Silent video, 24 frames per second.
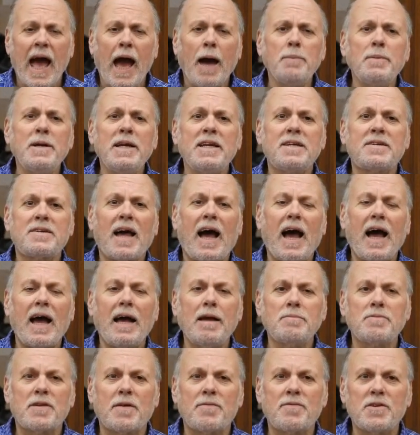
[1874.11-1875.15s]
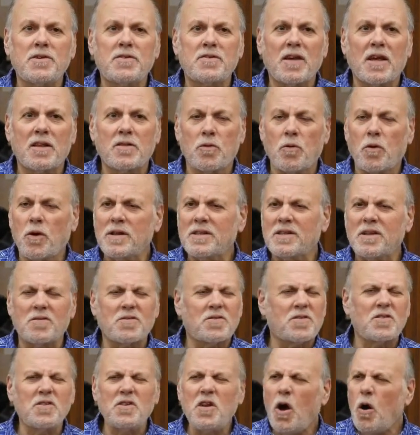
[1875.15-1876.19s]
How many times have you said, Lord,
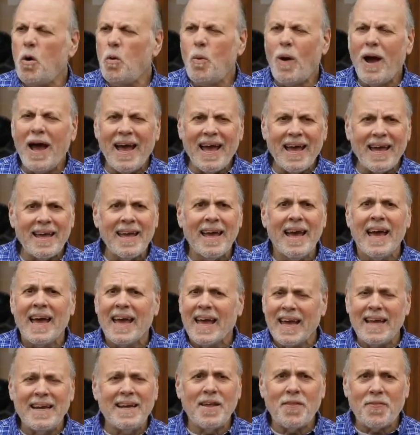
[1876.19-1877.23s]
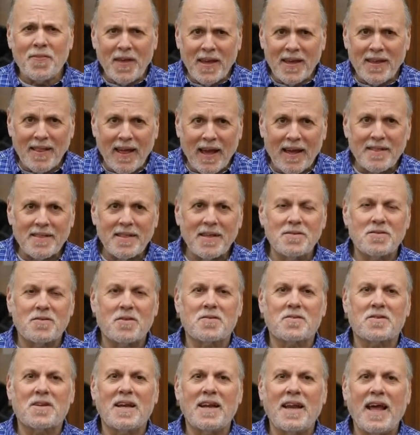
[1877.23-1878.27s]
there's no way anything like this
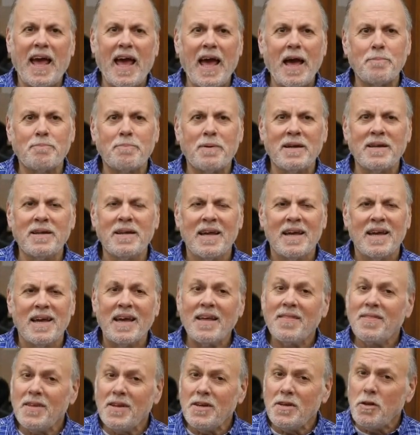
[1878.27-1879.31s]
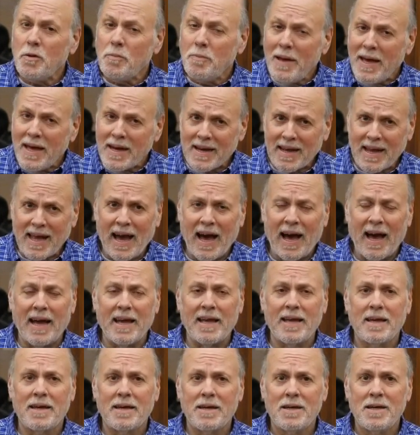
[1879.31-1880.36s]
is going to happen? And then you met a
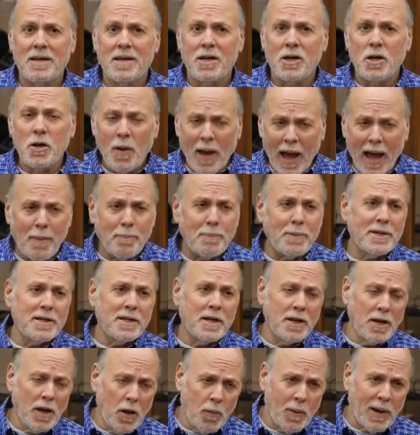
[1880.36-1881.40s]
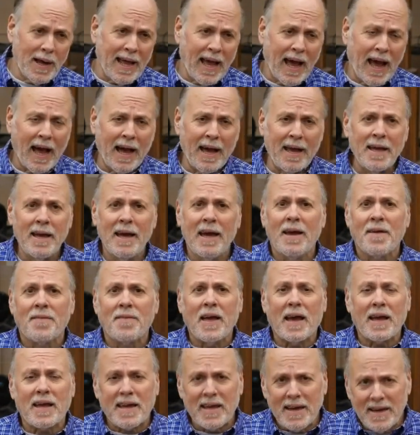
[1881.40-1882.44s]
guy who happened to know a guy
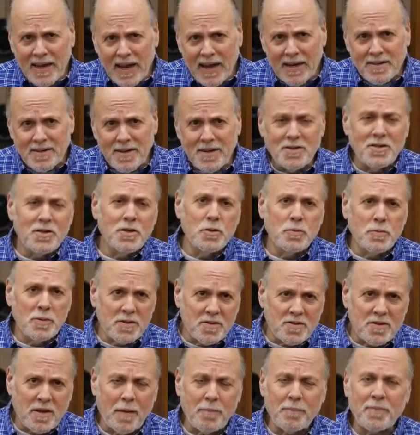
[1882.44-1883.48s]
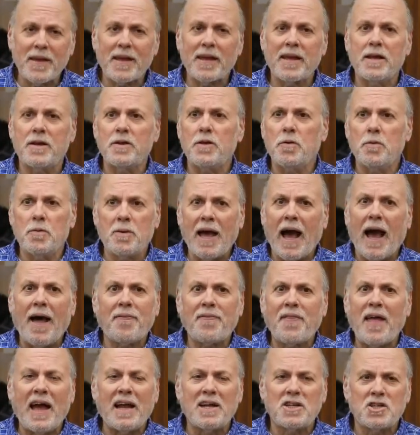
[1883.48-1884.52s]
that connected you with something and you
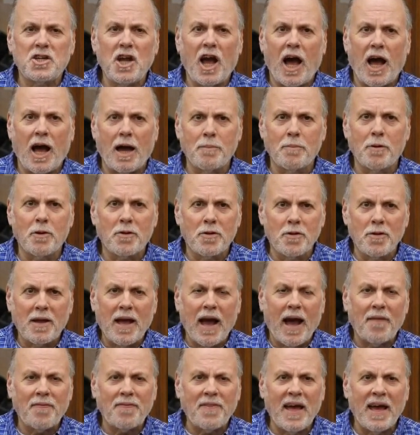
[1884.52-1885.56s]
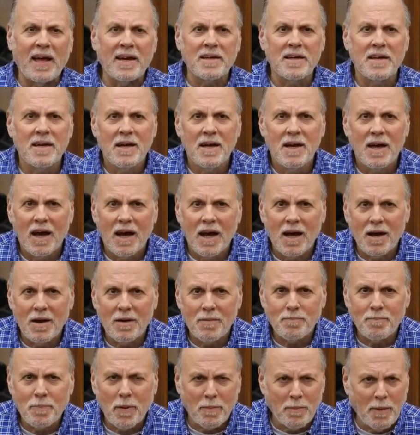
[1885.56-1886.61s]
got that job or you got that
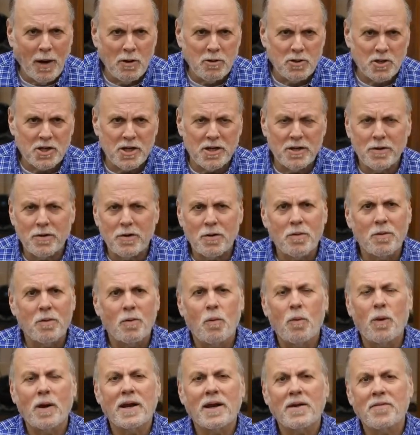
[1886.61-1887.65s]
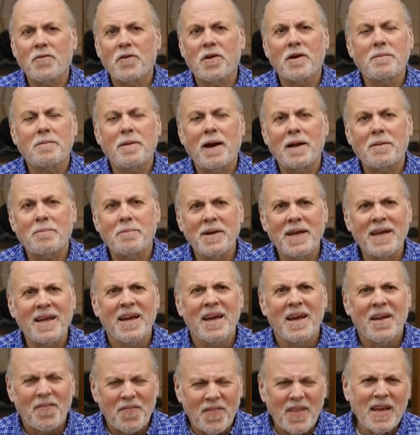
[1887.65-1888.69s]
uh, promotion or whatever it might be.
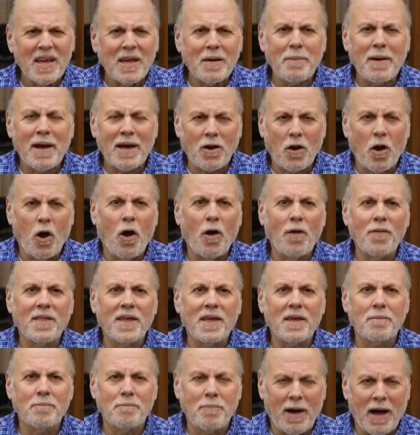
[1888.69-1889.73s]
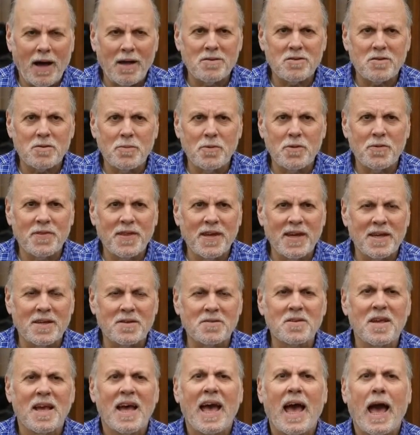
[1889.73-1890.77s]
Think about all the impossible
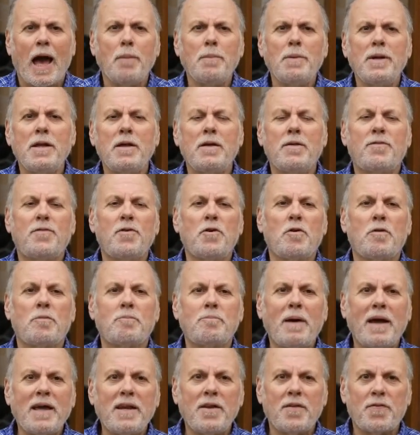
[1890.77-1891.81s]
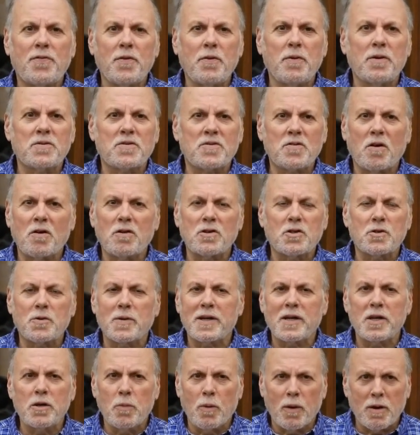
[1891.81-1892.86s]
things. How many of you have made it through a
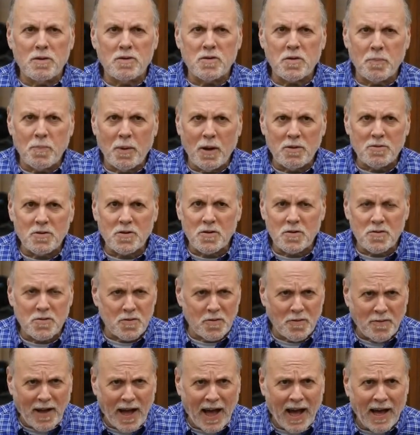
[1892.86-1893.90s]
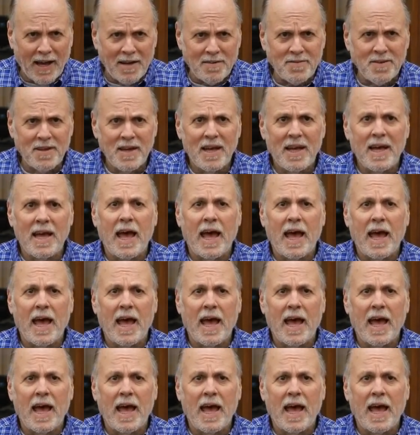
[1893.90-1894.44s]
surgery you weren't supposed to survive?